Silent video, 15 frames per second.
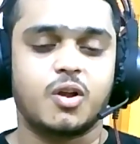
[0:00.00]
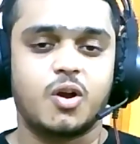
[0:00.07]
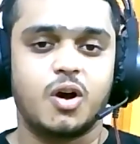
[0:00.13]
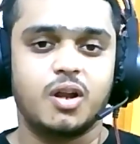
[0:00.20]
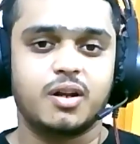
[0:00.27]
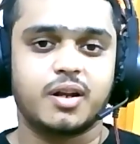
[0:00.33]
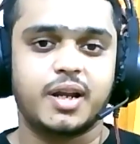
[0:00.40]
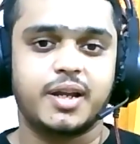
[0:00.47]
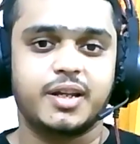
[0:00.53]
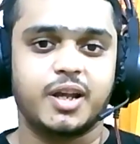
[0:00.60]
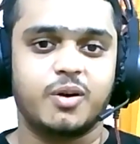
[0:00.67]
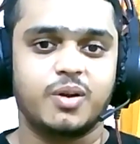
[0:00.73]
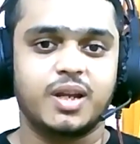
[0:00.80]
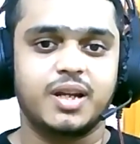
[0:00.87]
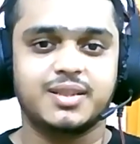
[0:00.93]
call right
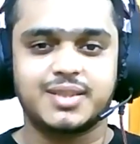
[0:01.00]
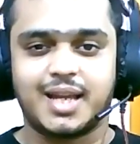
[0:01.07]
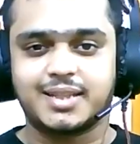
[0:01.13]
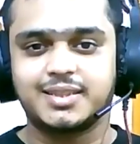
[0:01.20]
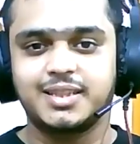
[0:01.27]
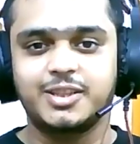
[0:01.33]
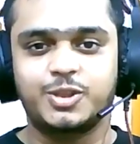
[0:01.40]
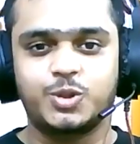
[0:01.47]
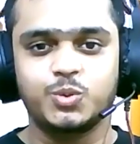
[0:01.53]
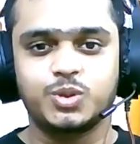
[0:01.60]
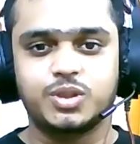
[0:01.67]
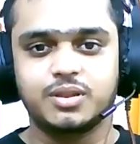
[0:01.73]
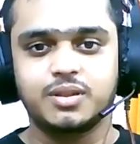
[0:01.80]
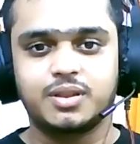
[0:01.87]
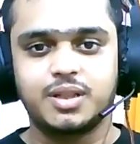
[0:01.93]
now. It is actually
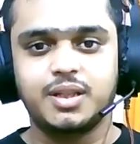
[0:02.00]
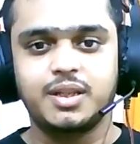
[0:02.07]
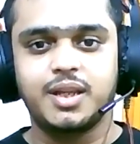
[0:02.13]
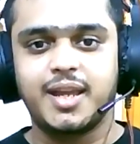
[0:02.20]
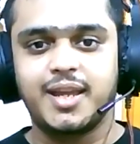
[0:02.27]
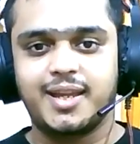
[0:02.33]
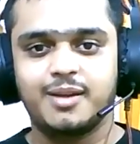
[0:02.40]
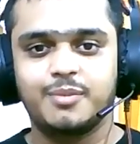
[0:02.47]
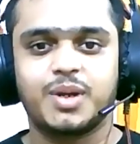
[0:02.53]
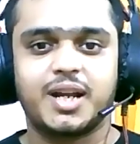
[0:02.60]
2:30 a.m.